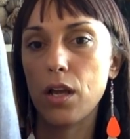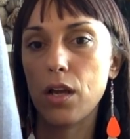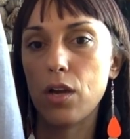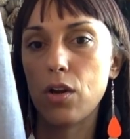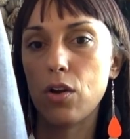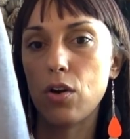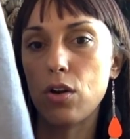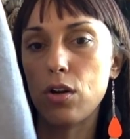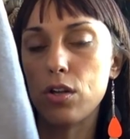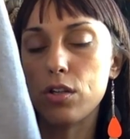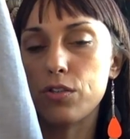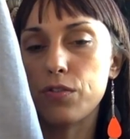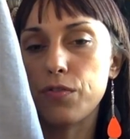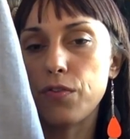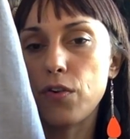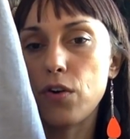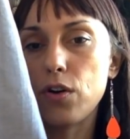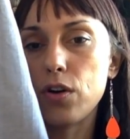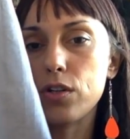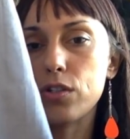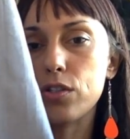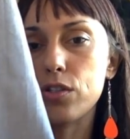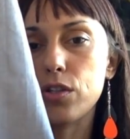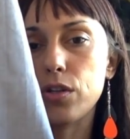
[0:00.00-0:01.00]
calls
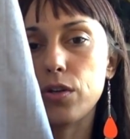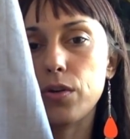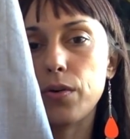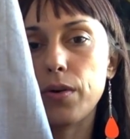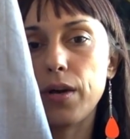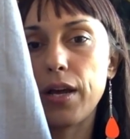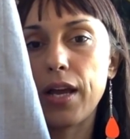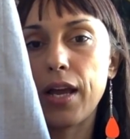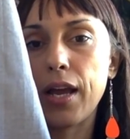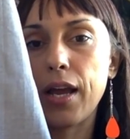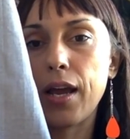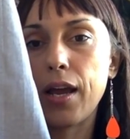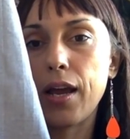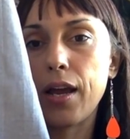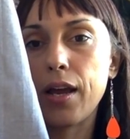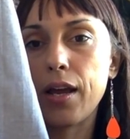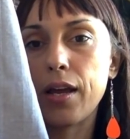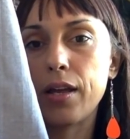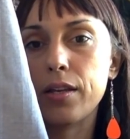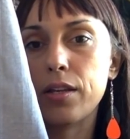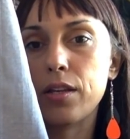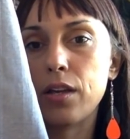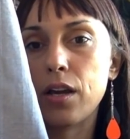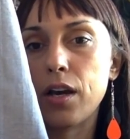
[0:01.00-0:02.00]
for, so I
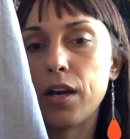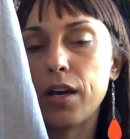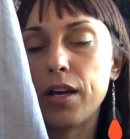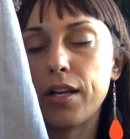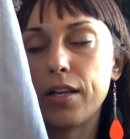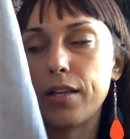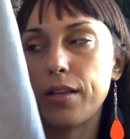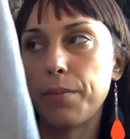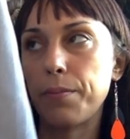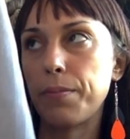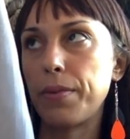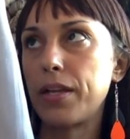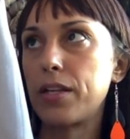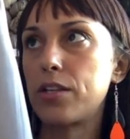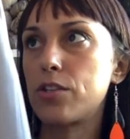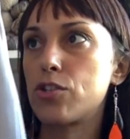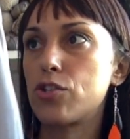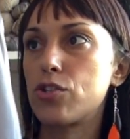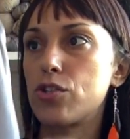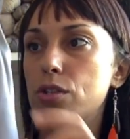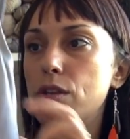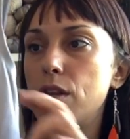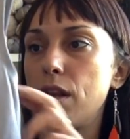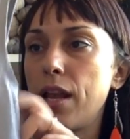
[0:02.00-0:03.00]
had cut it a bit
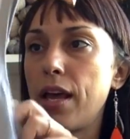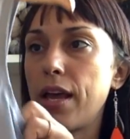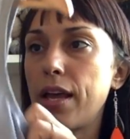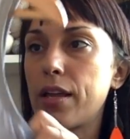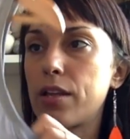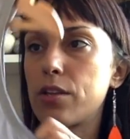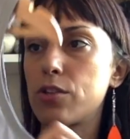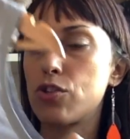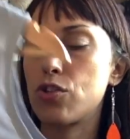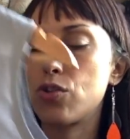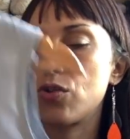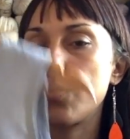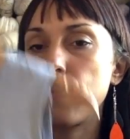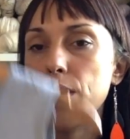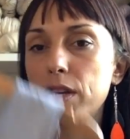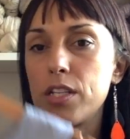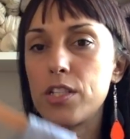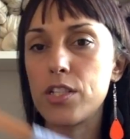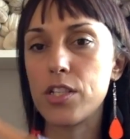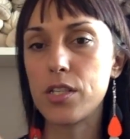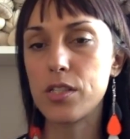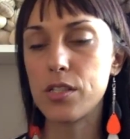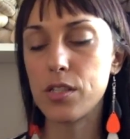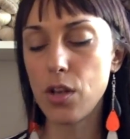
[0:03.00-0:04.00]
like 2
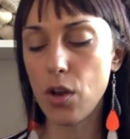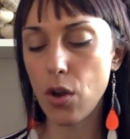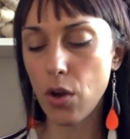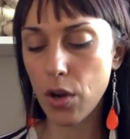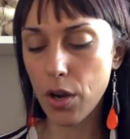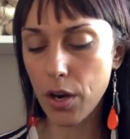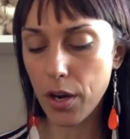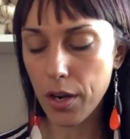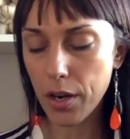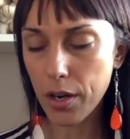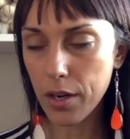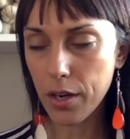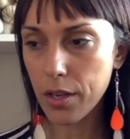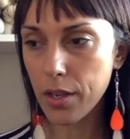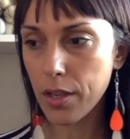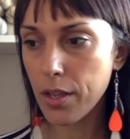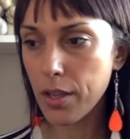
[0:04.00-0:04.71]
inches longer,